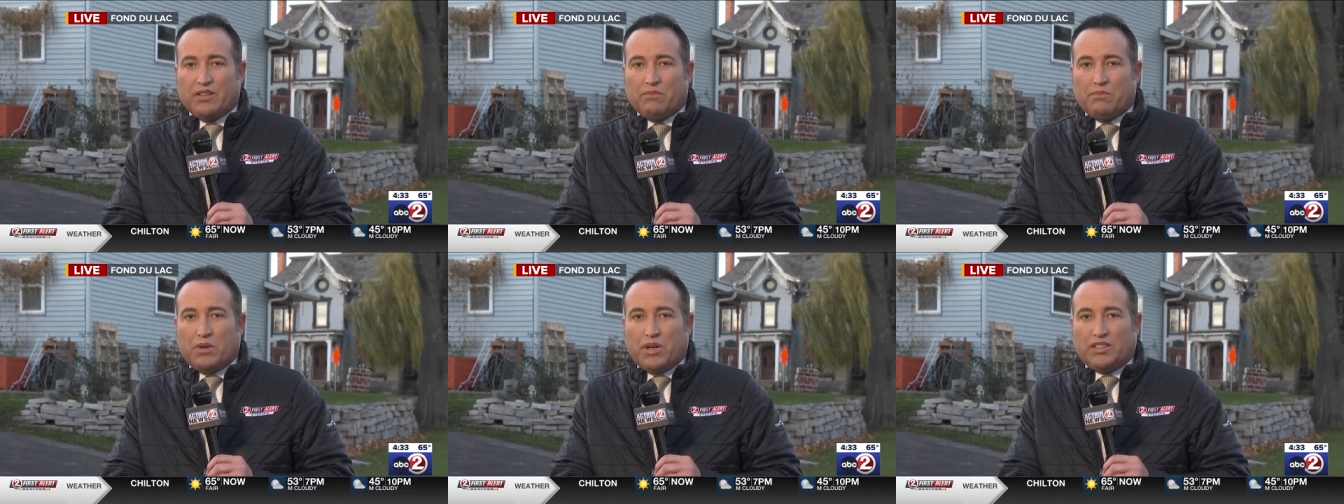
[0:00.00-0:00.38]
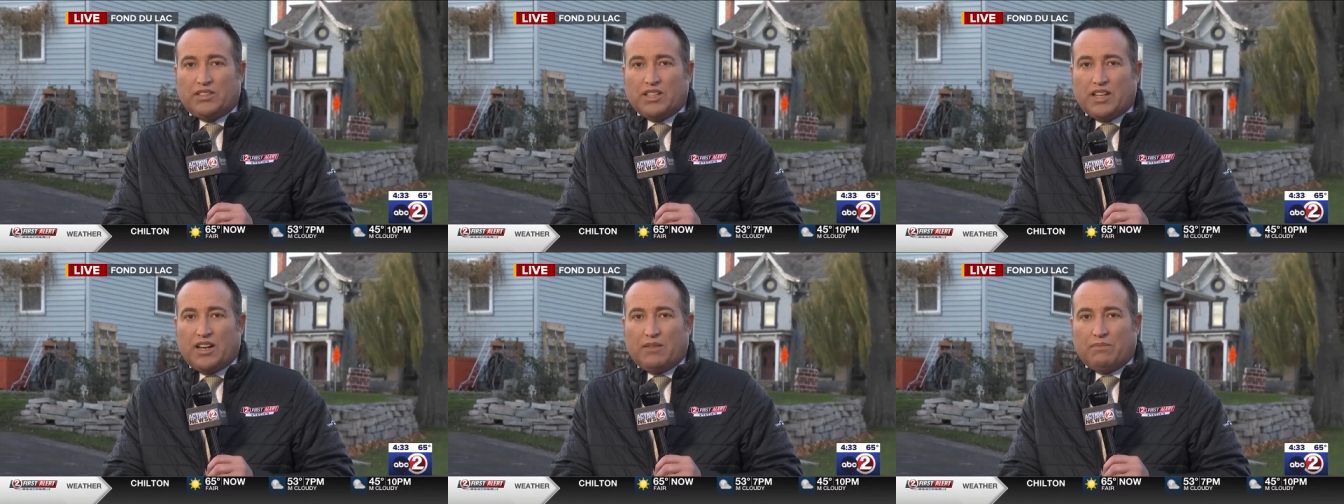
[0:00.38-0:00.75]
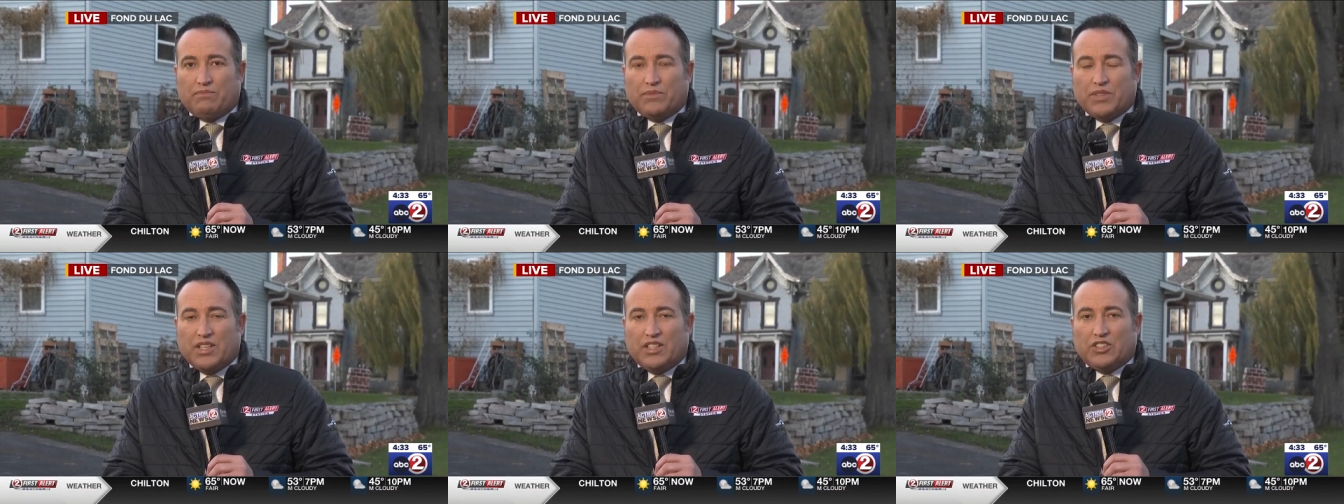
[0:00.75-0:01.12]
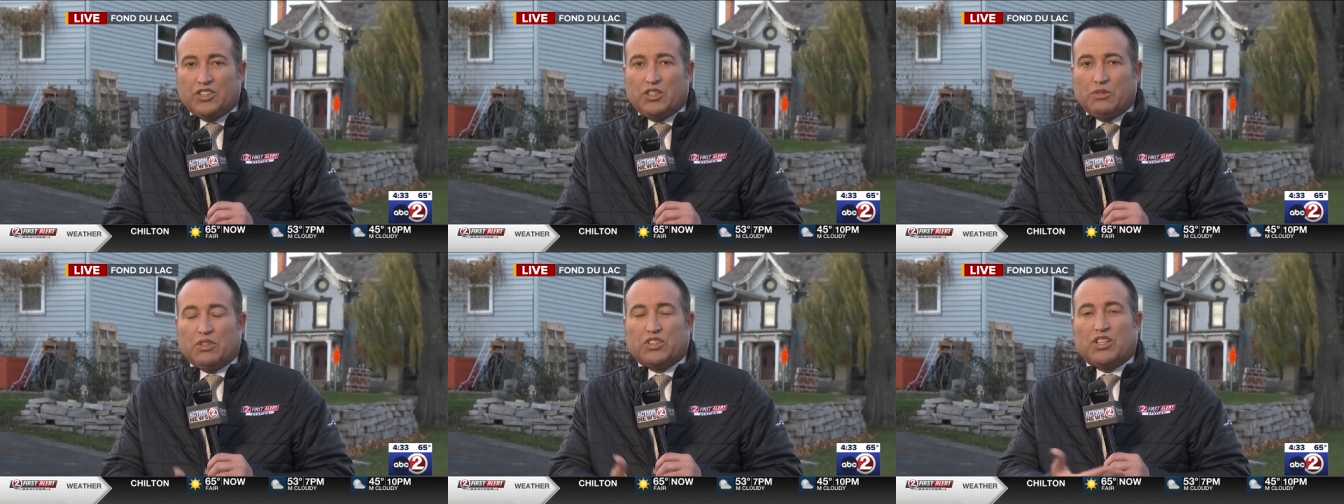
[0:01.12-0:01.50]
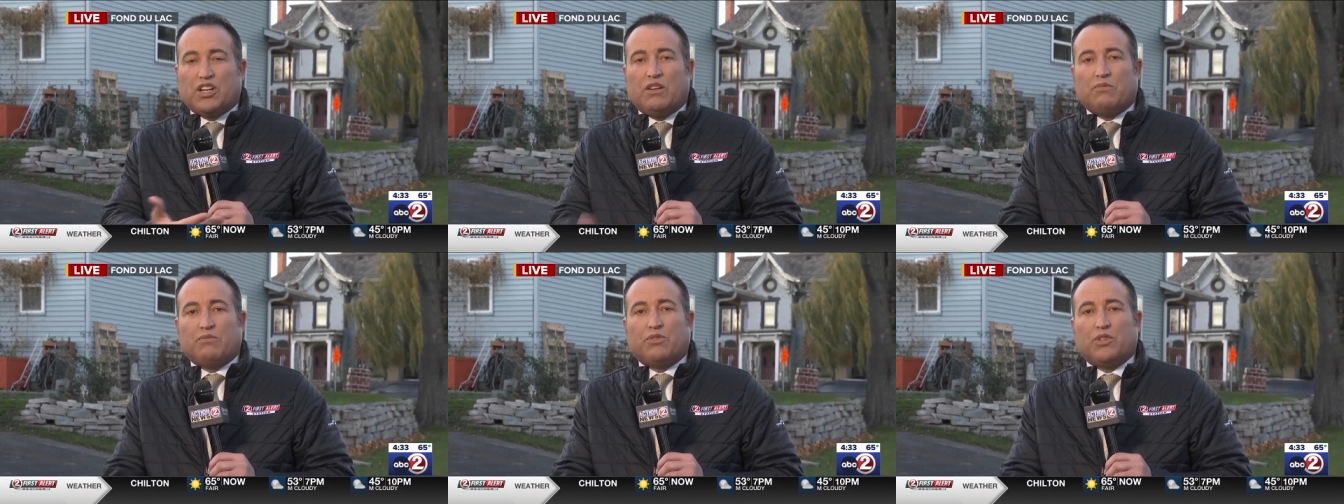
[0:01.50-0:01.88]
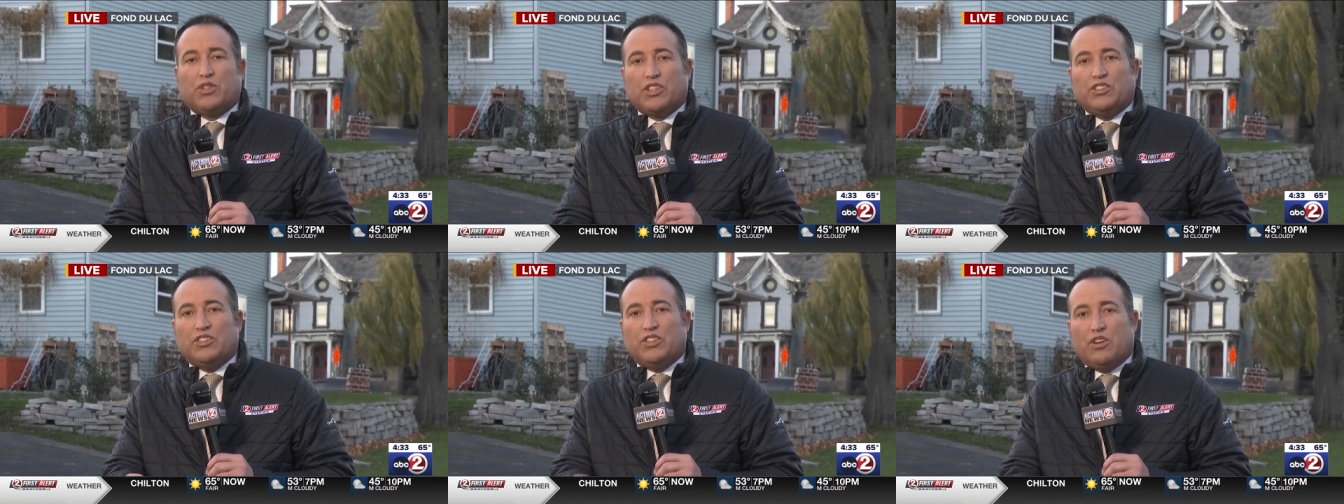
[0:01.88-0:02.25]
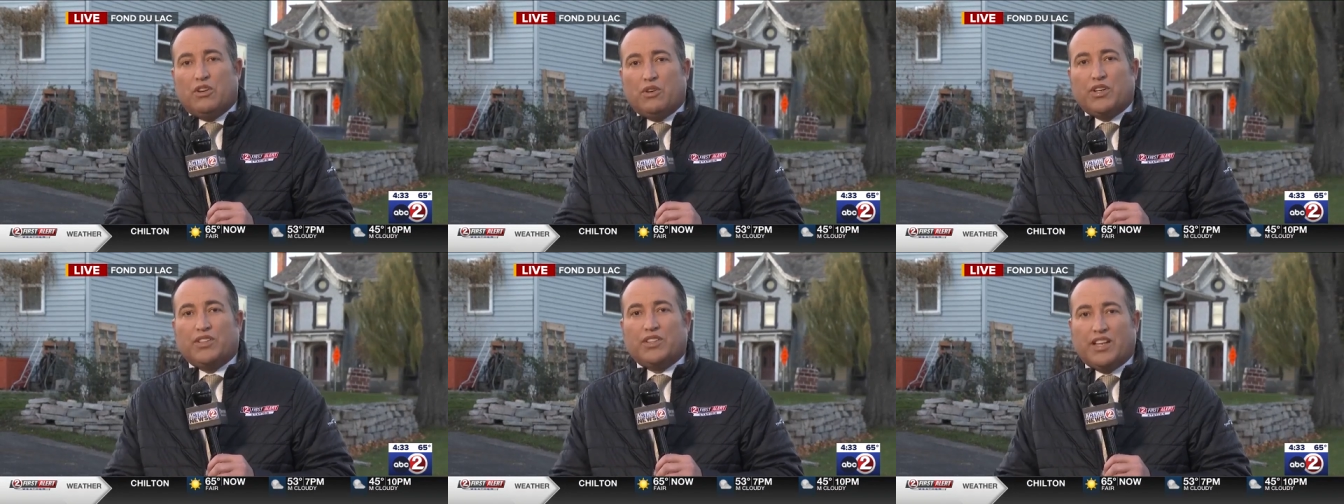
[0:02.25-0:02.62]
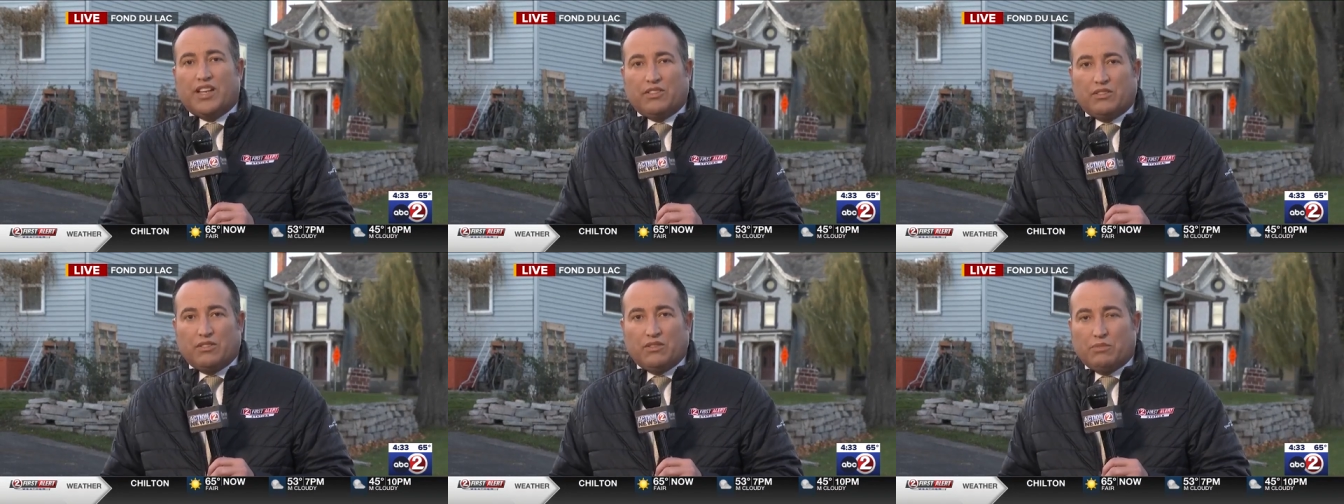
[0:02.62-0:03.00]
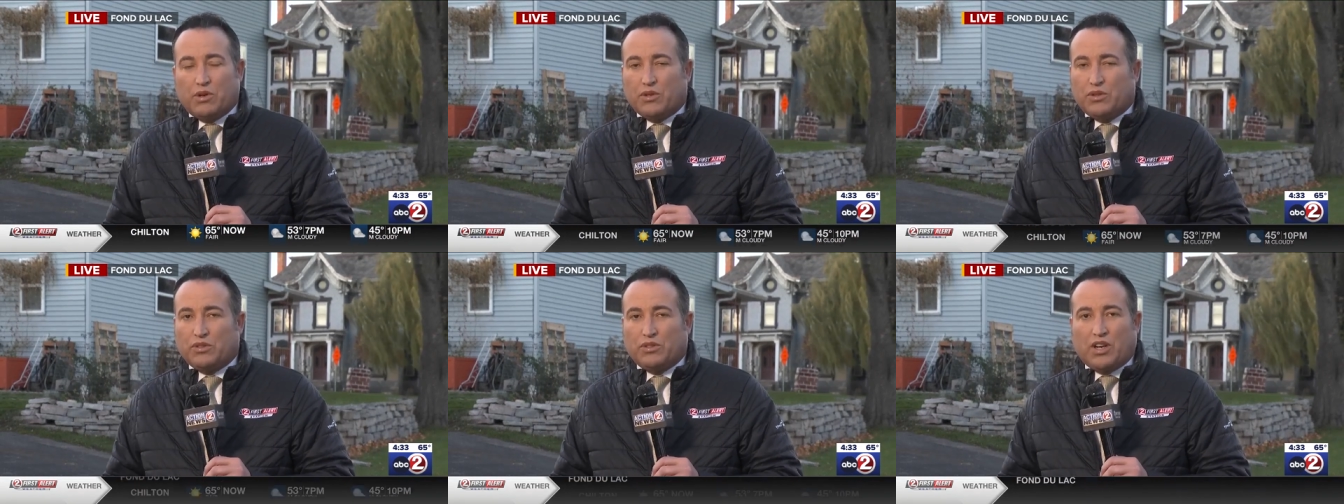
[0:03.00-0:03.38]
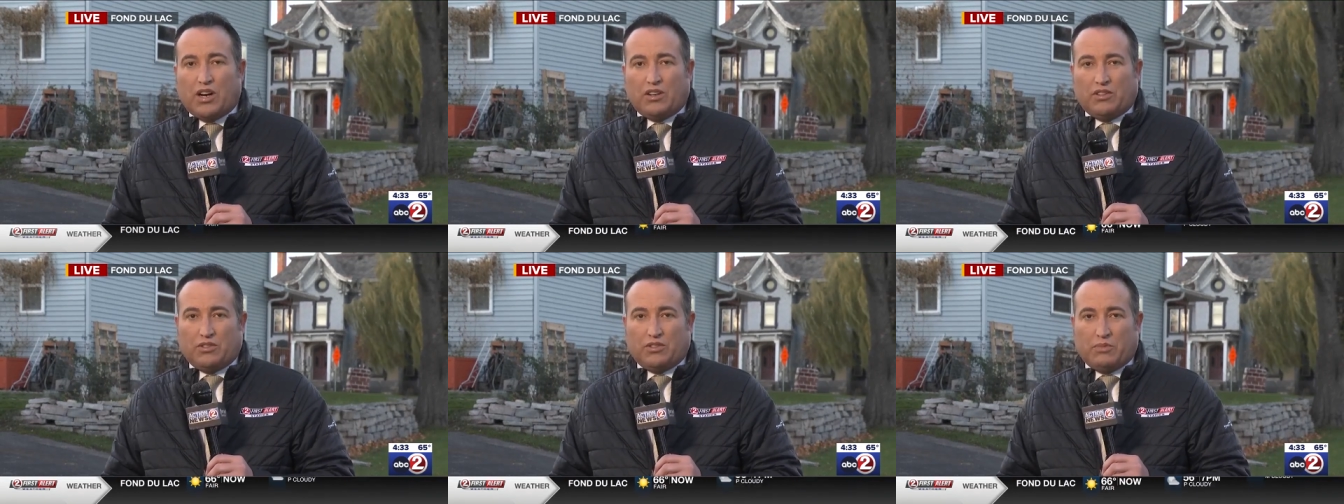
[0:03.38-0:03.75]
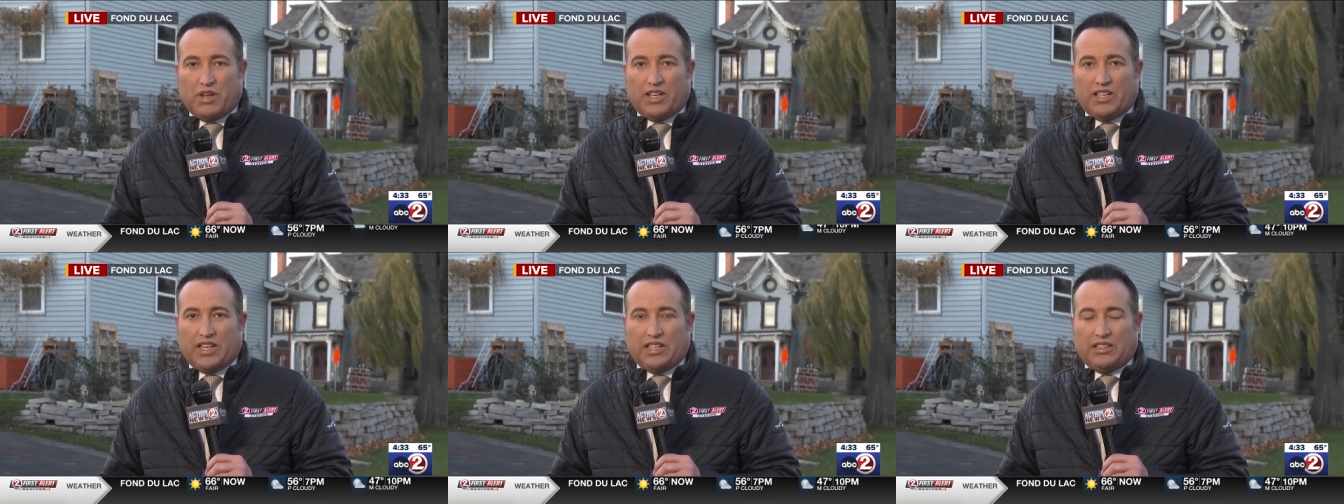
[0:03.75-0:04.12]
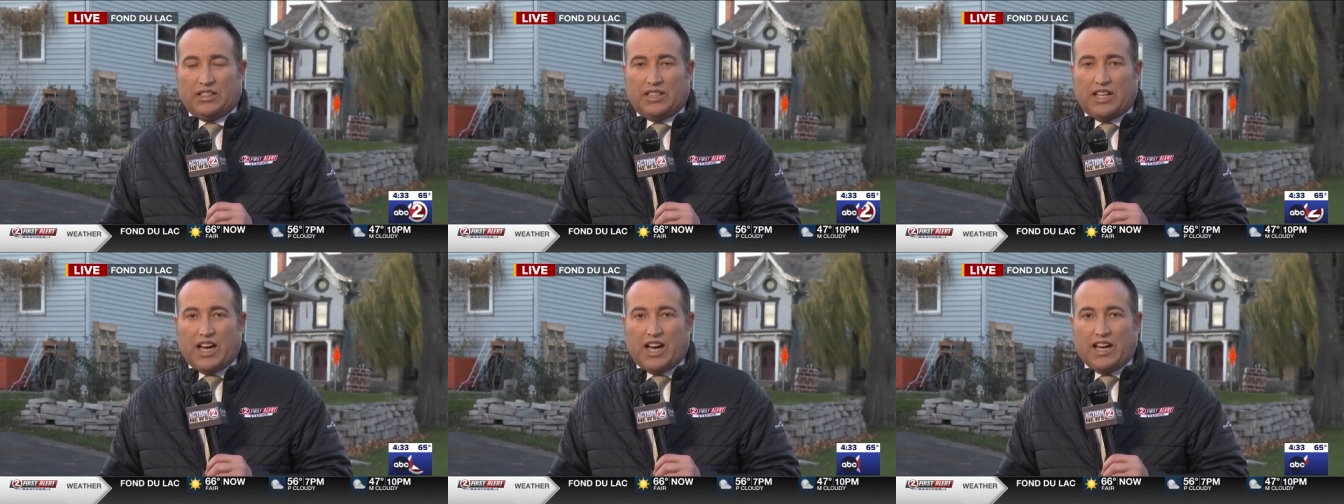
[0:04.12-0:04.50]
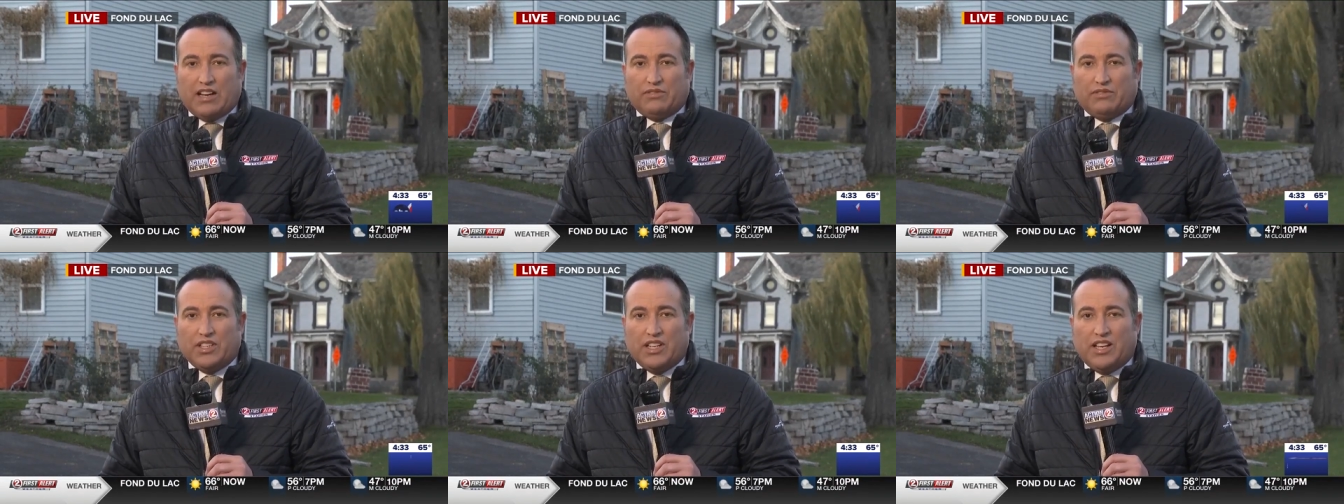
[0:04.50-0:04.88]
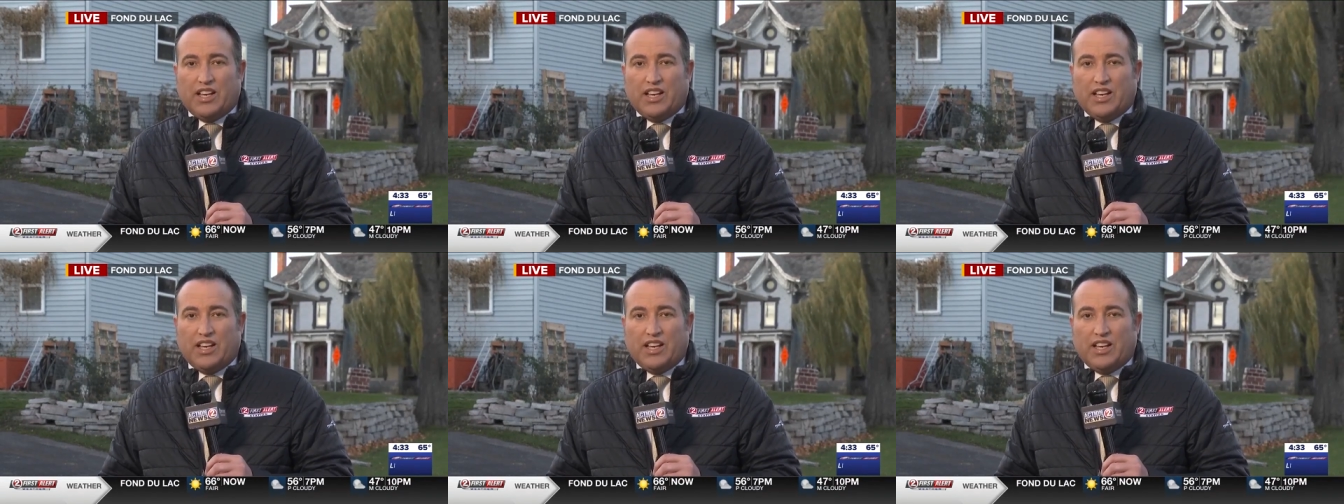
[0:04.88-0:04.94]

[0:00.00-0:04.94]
but um, she was comforted knowing that her both her daughters made it out alive,